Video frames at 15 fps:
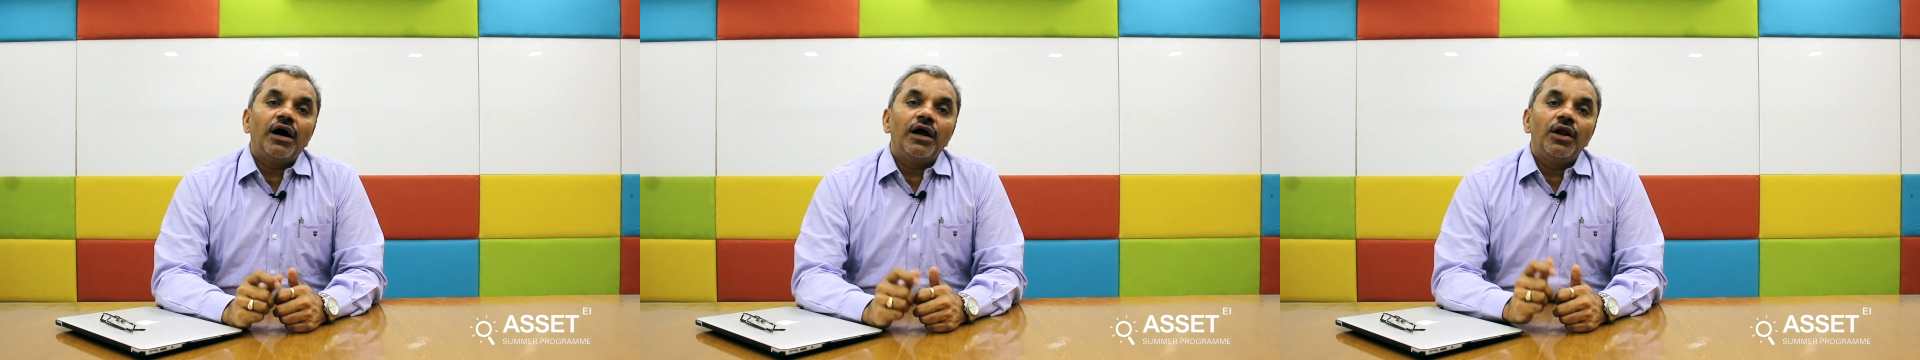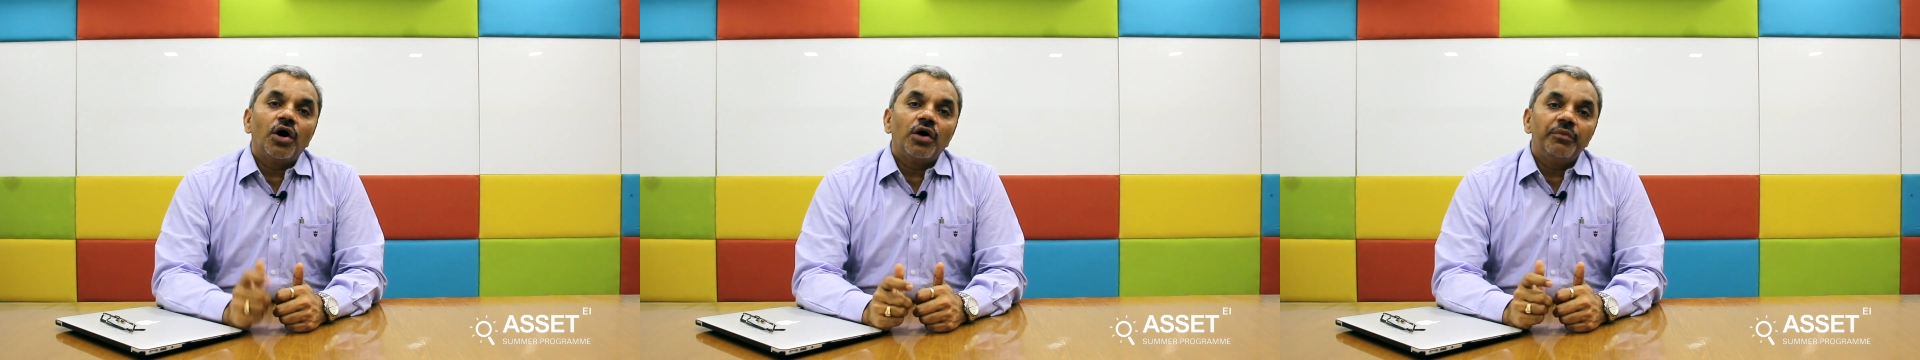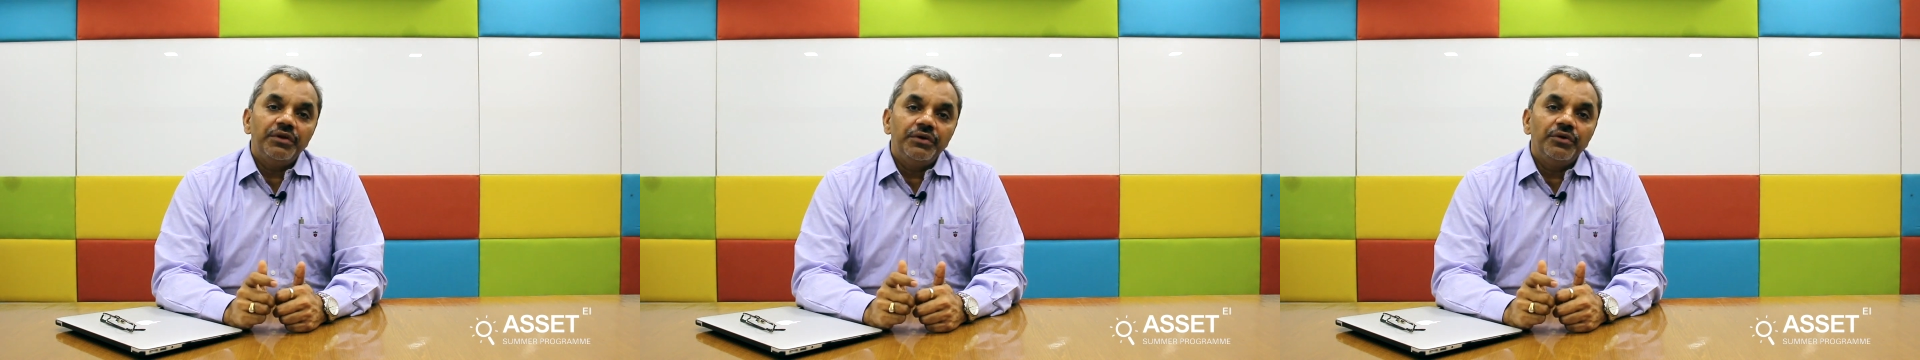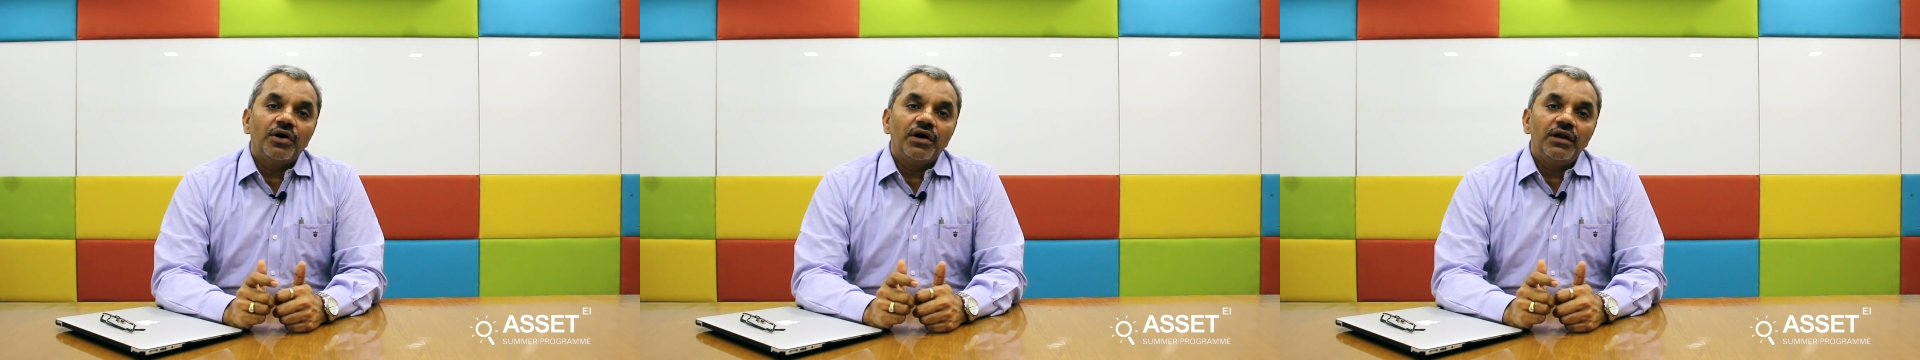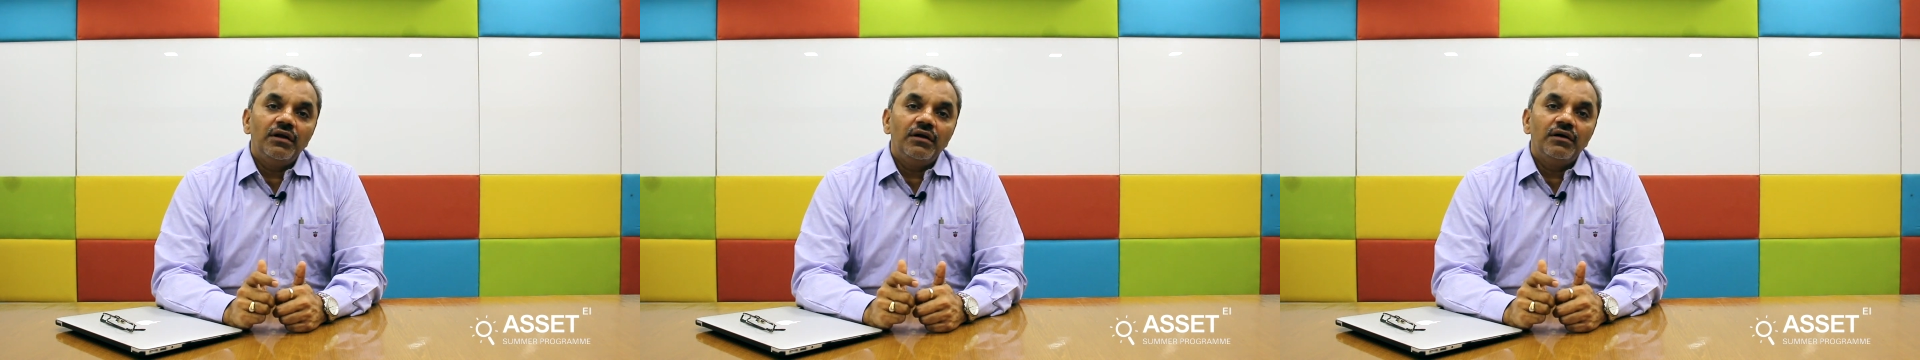along with you
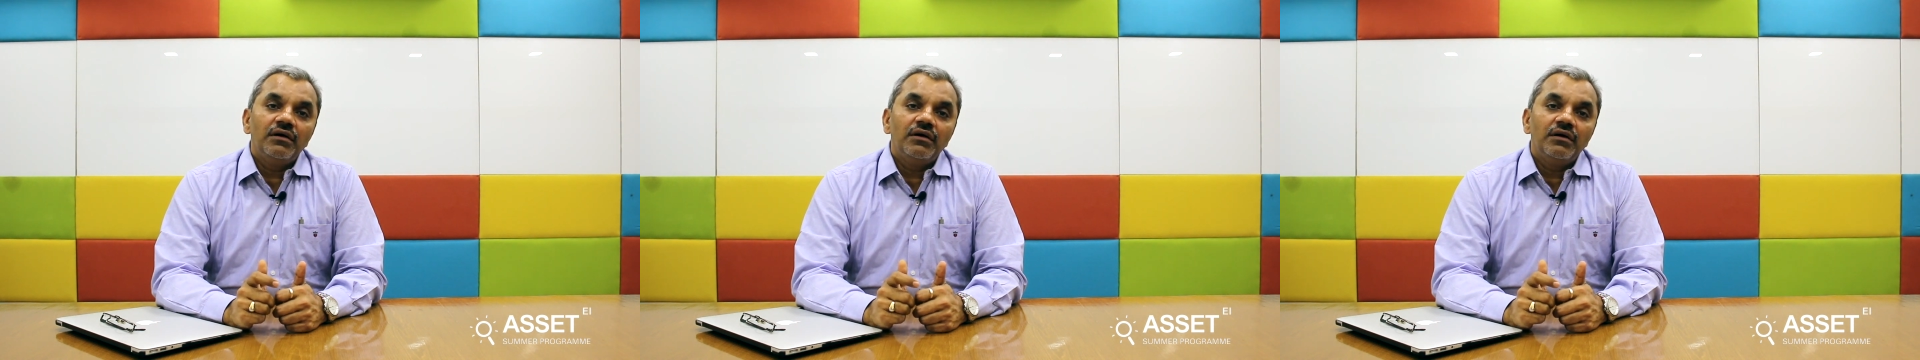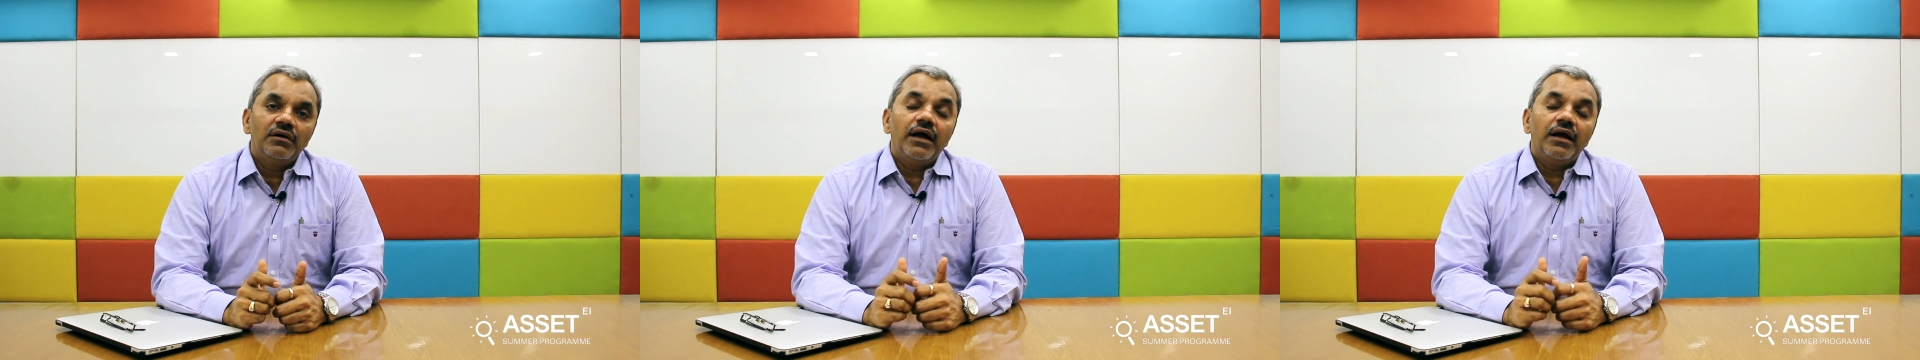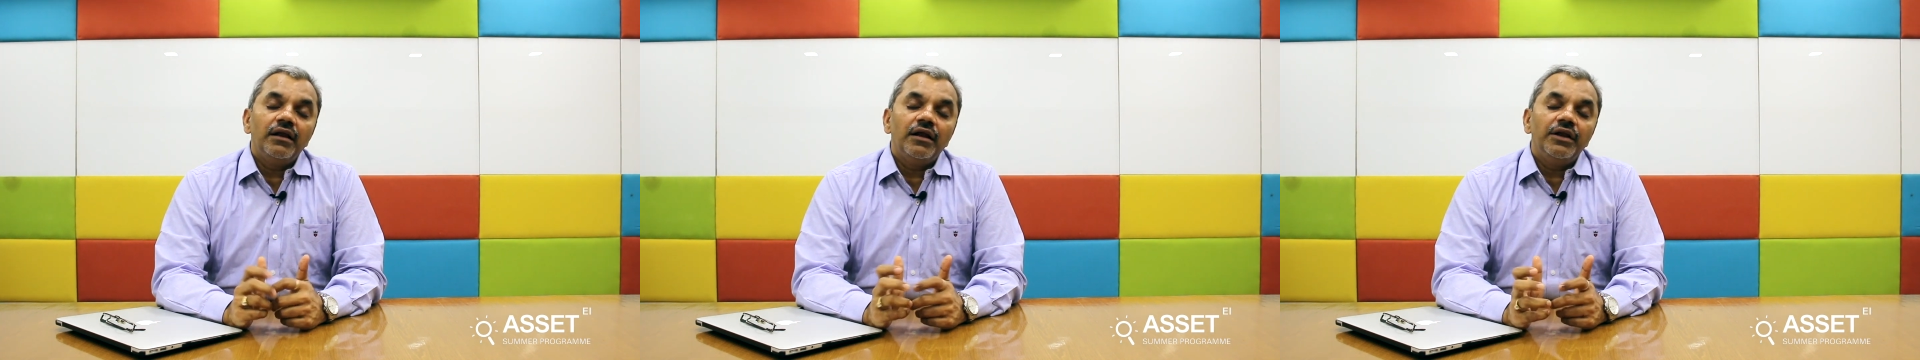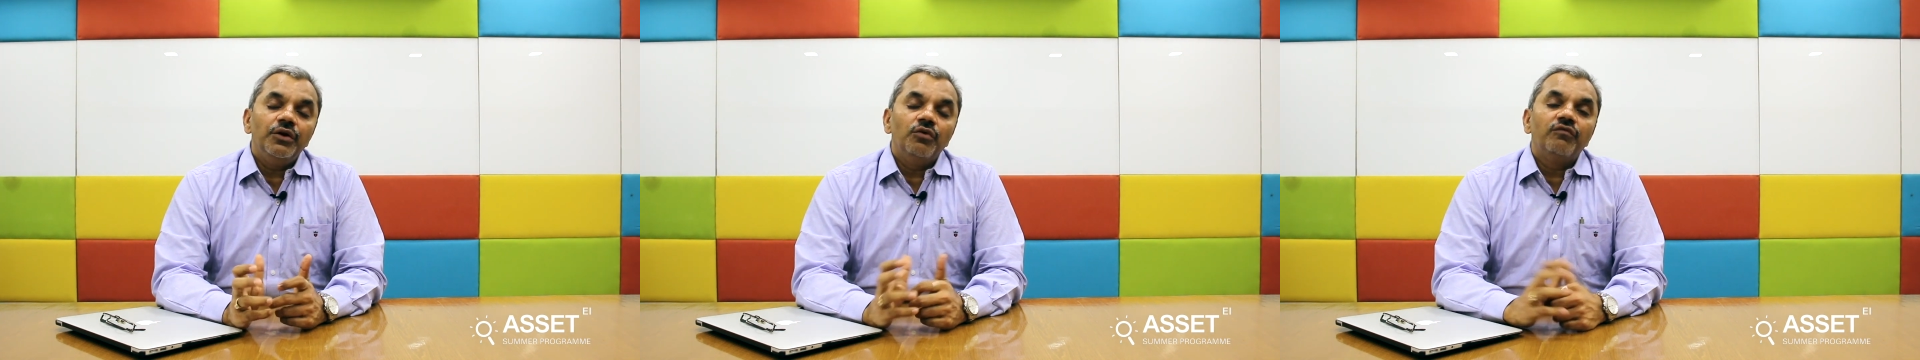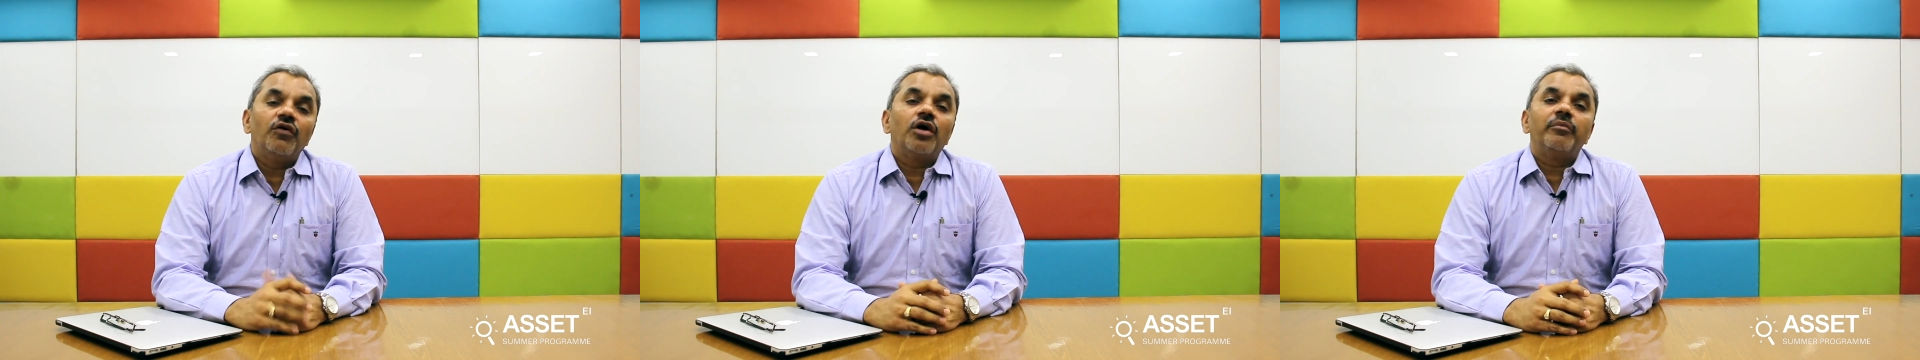all in a
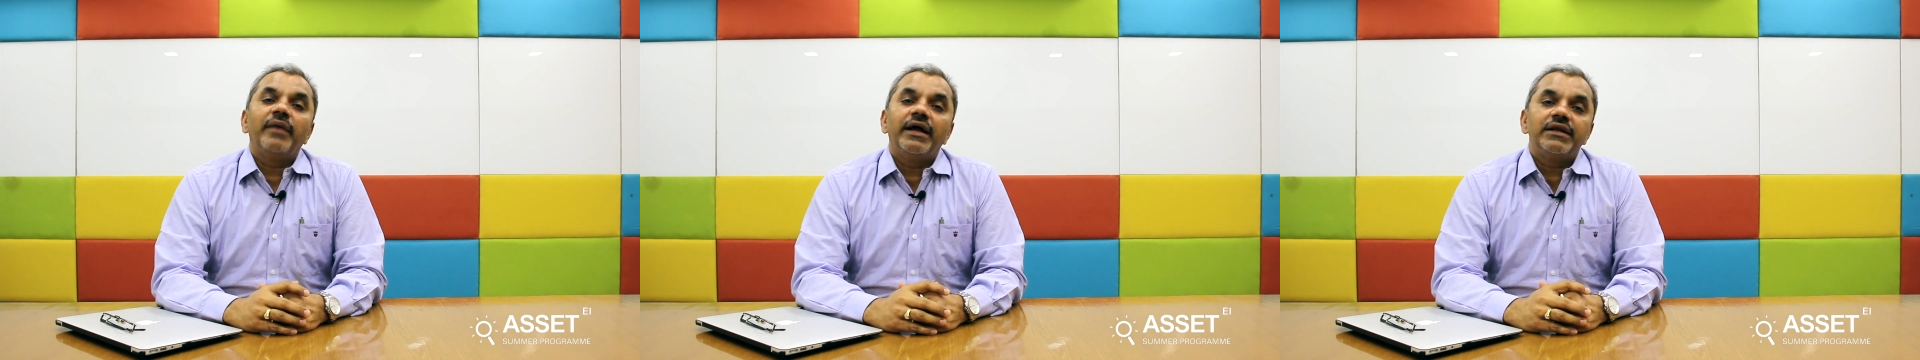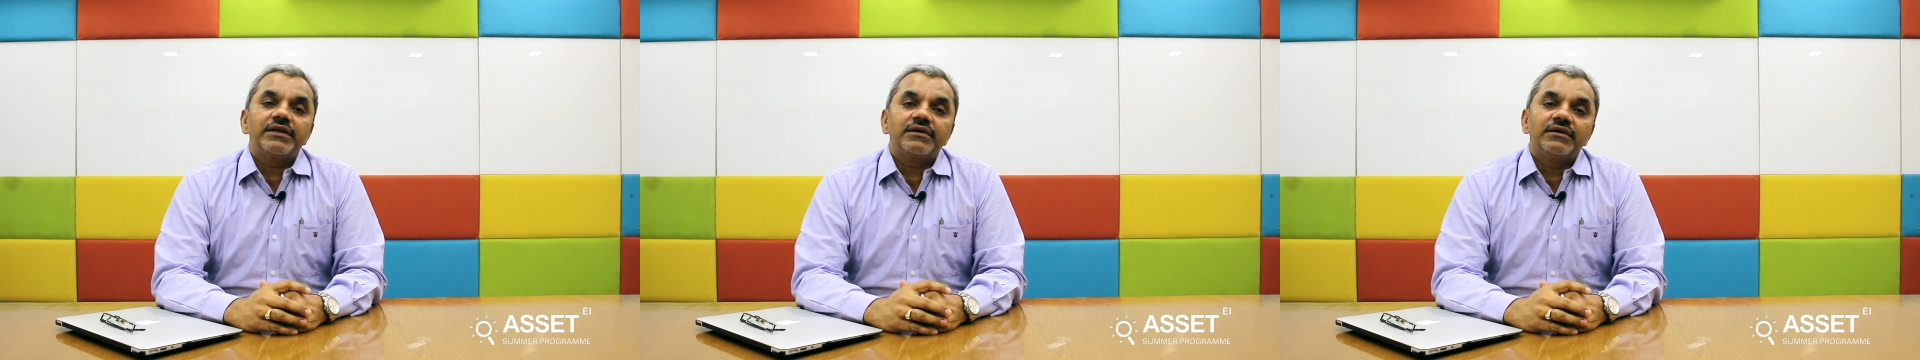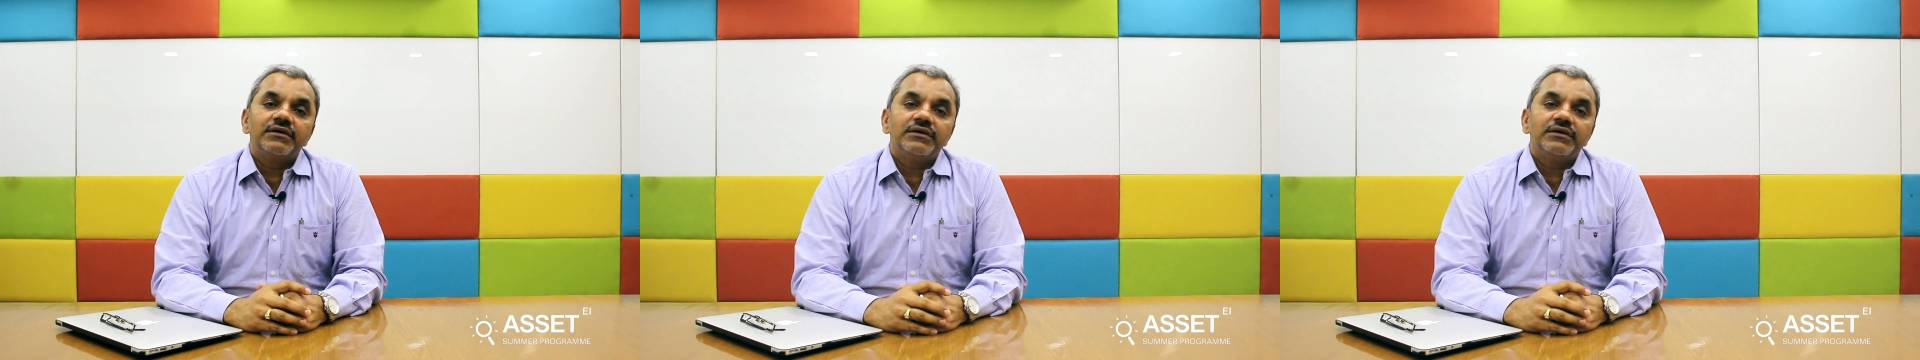new format.